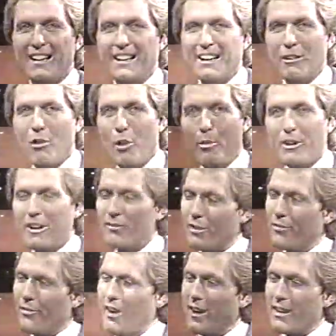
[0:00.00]
Well, we're going to have to
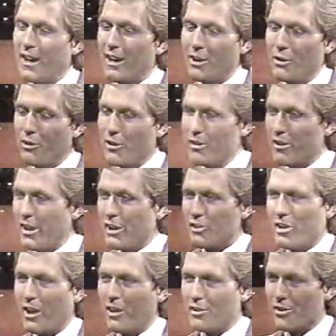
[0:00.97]
find out who your next
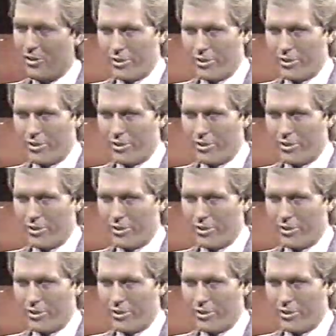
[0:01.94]
challenger is